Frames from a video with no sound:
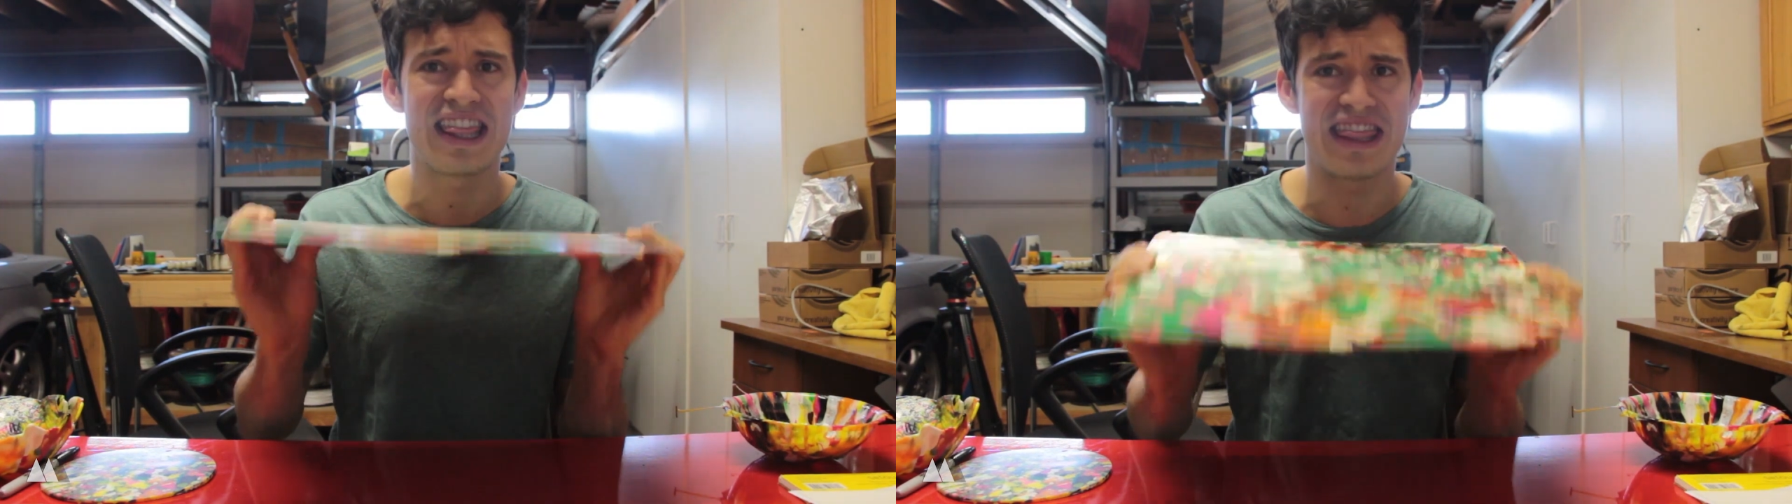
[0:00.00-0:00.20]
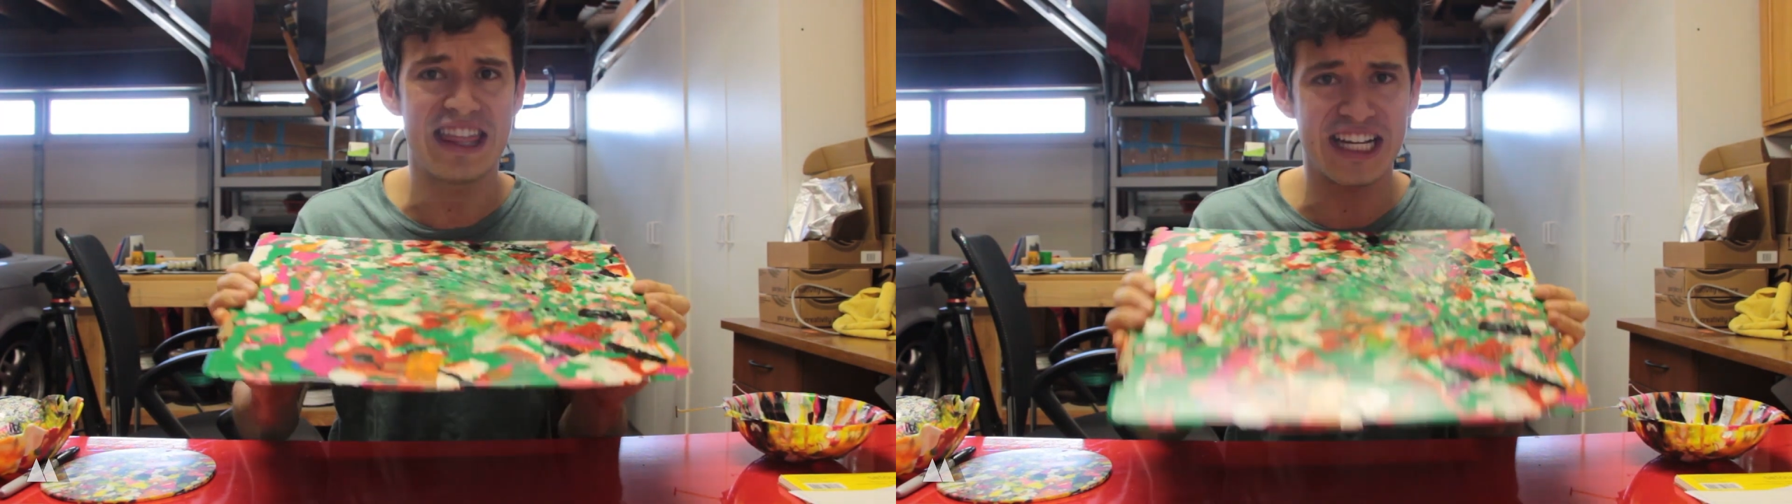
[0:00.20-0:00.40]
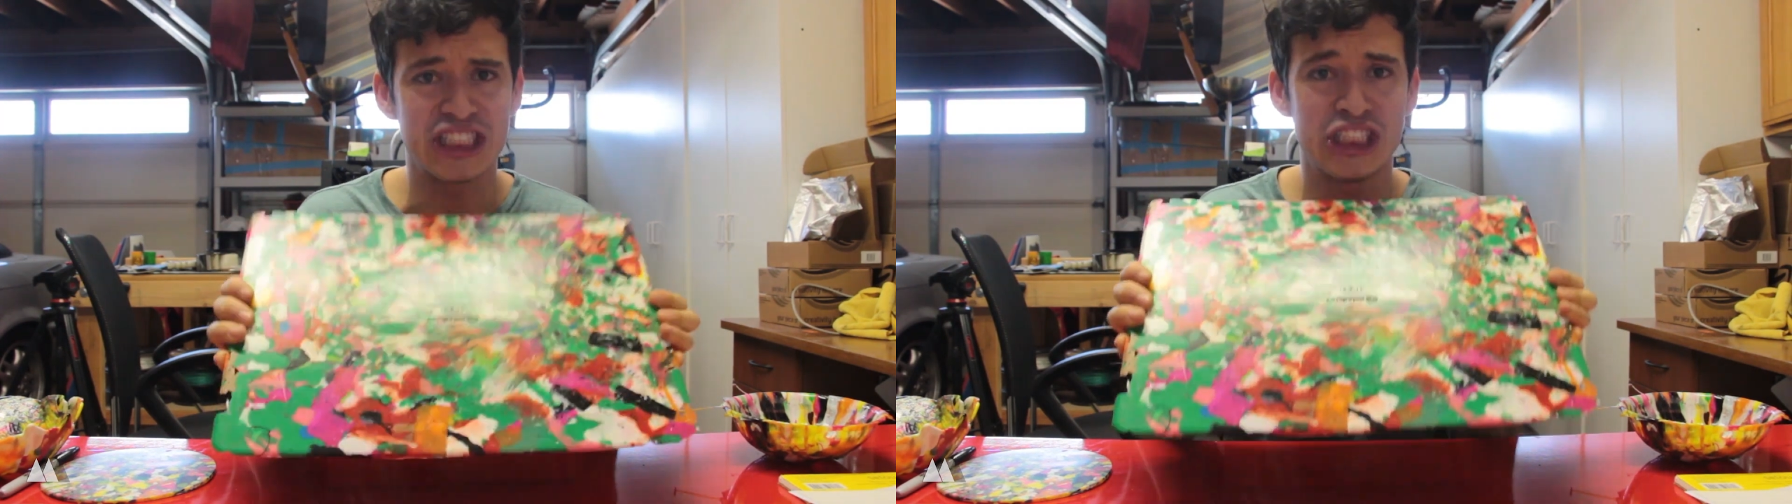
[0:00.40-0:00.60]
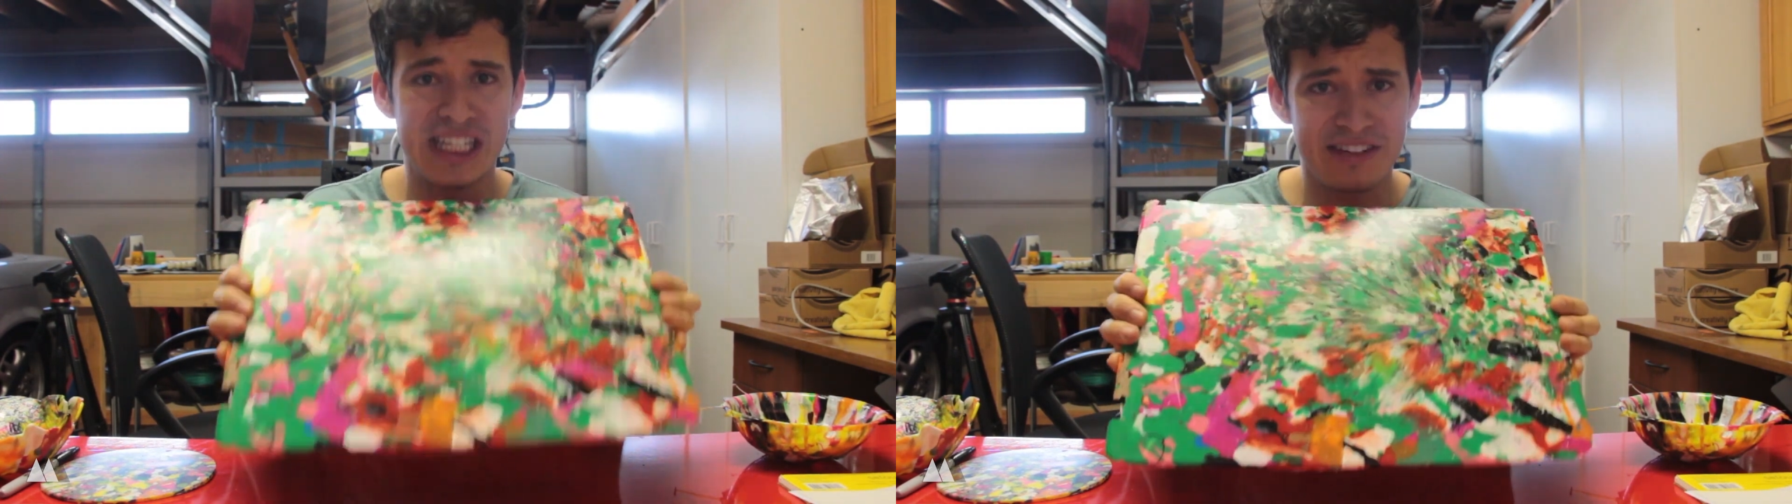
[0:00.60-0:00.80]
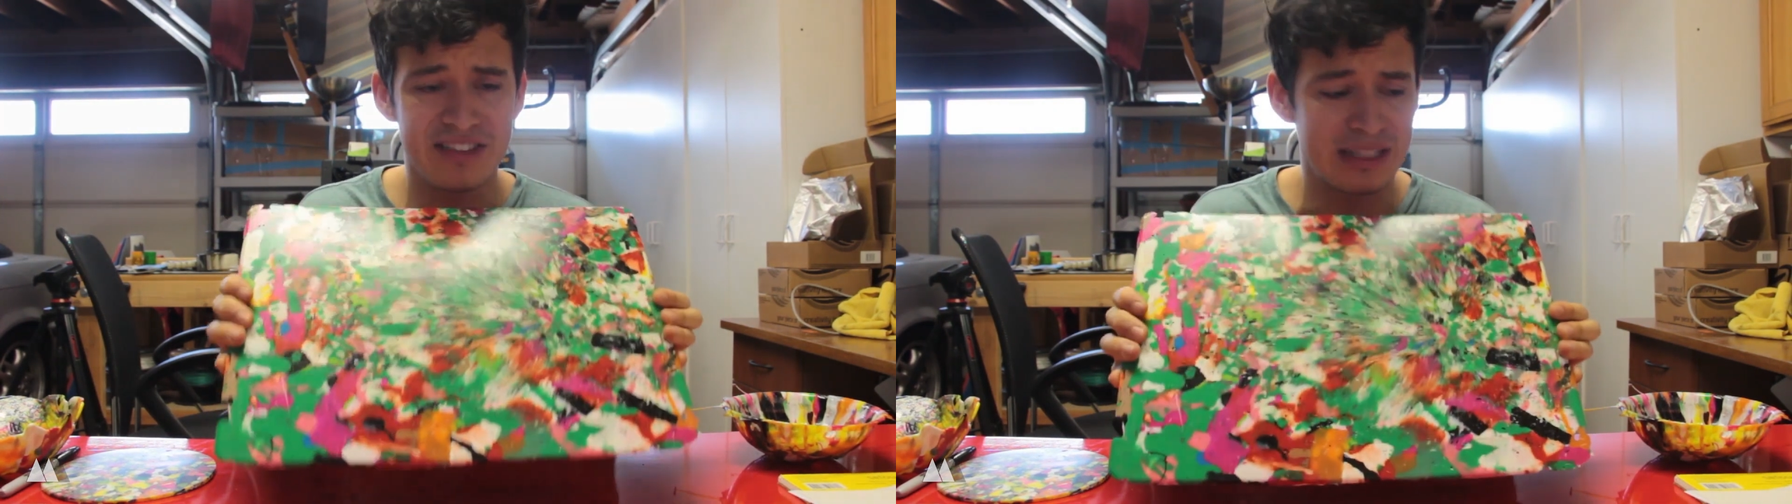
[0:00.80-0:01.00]
thick
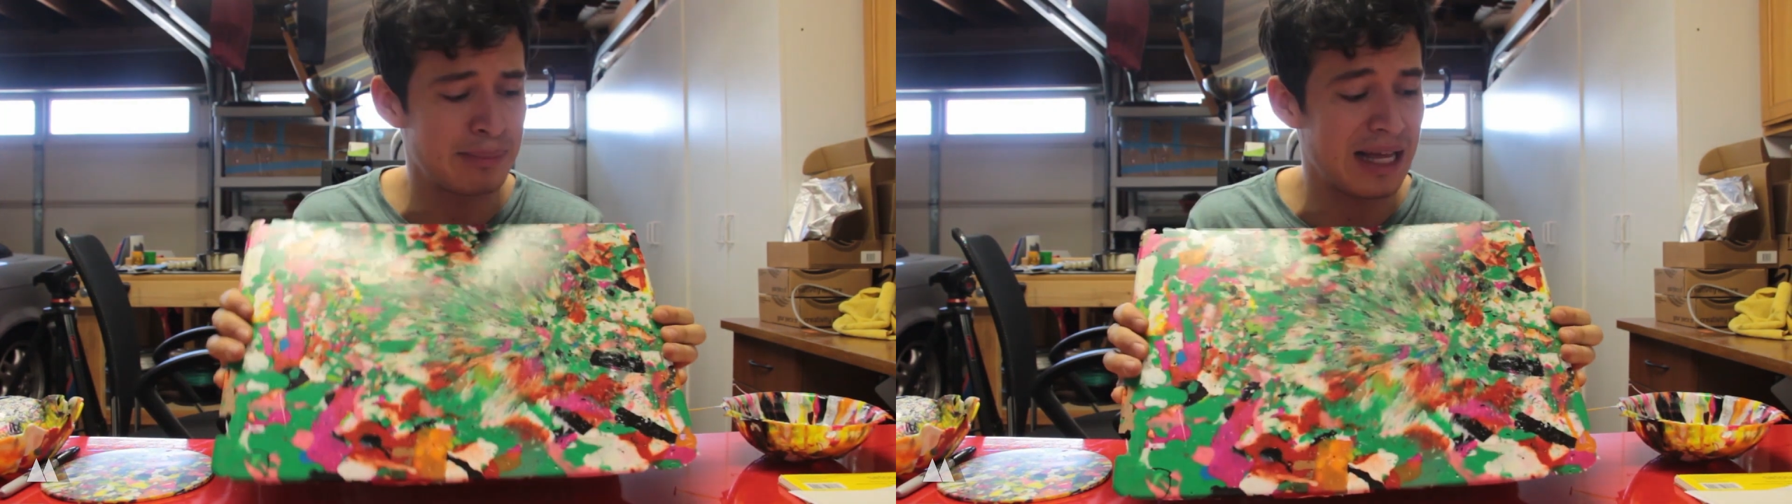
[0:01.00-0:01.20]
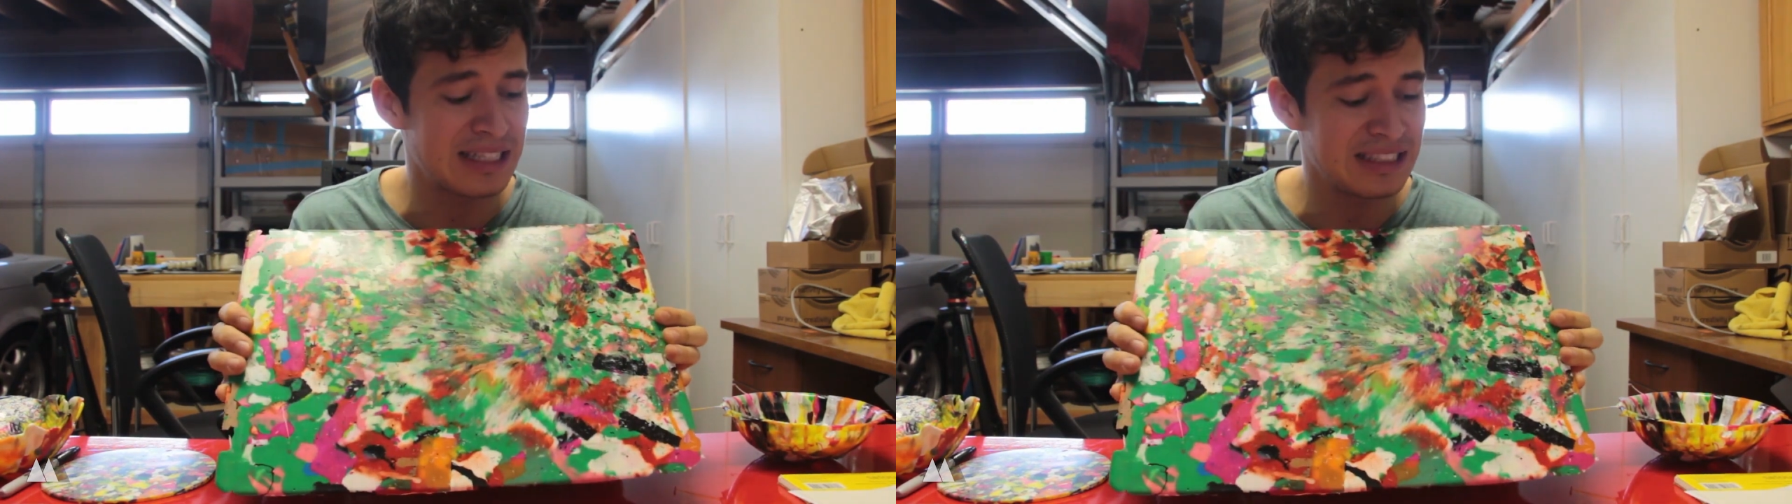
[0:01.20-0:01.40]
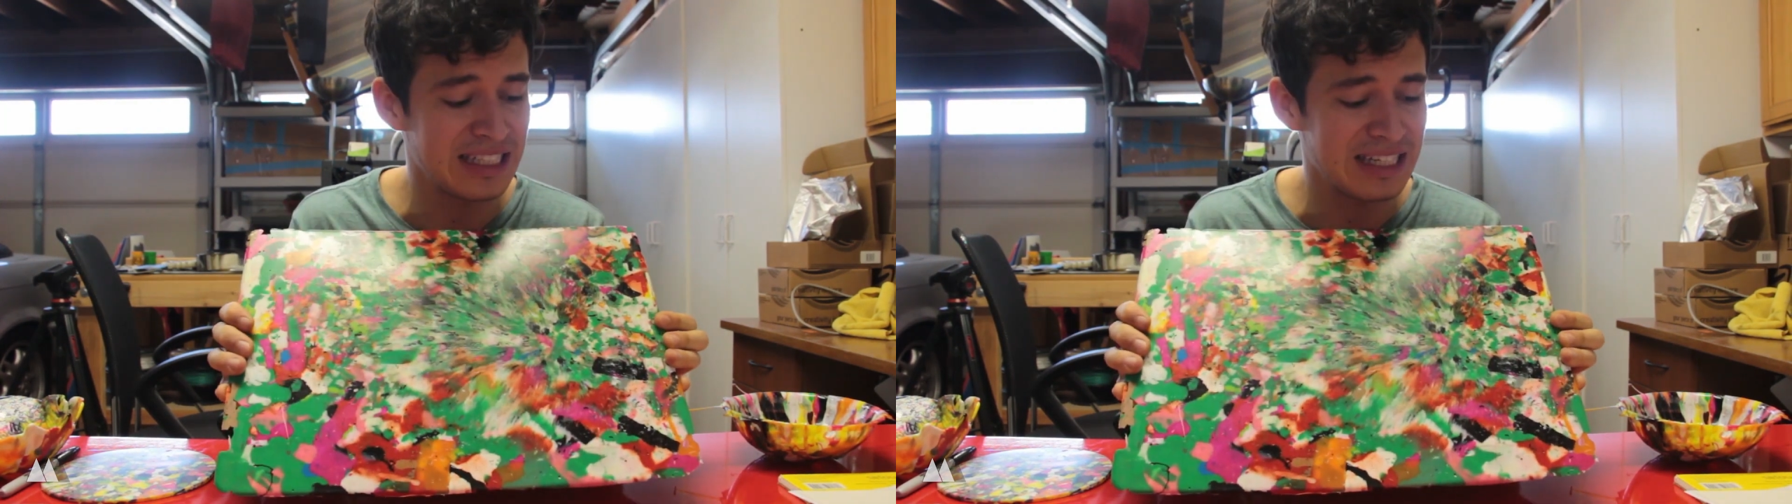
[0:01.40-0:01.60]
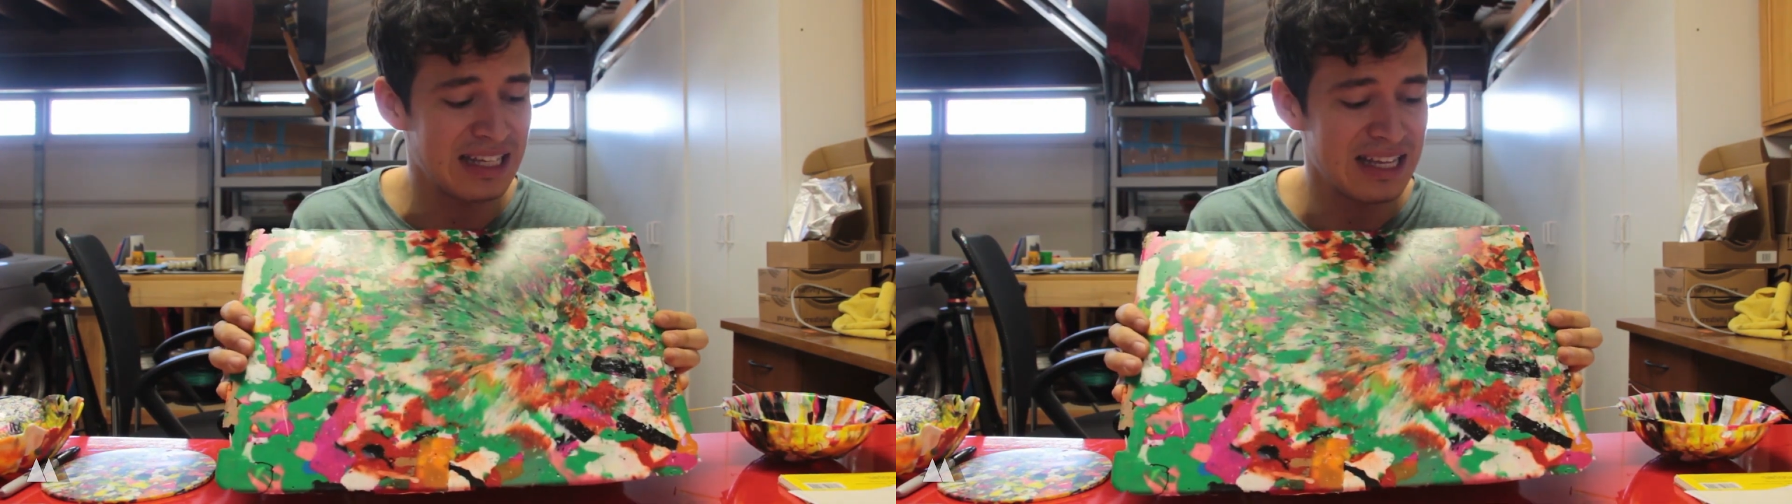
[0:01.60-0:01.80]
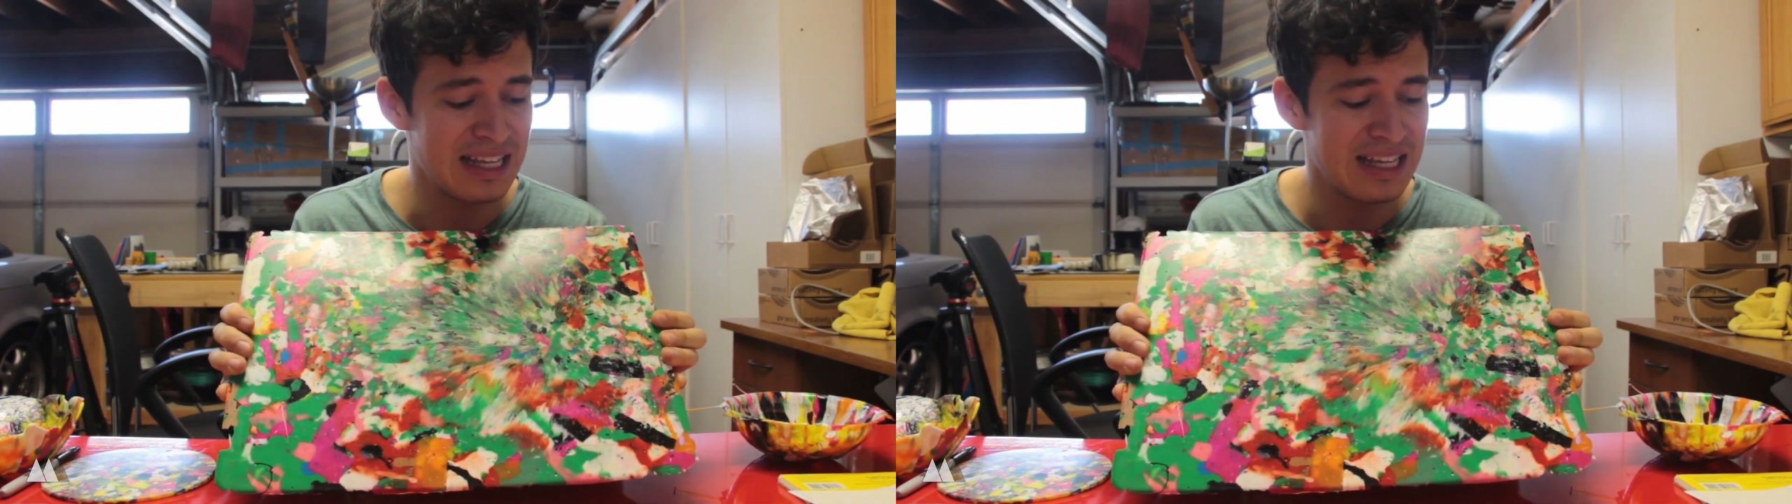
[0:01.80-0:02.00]
sheet of this plastic,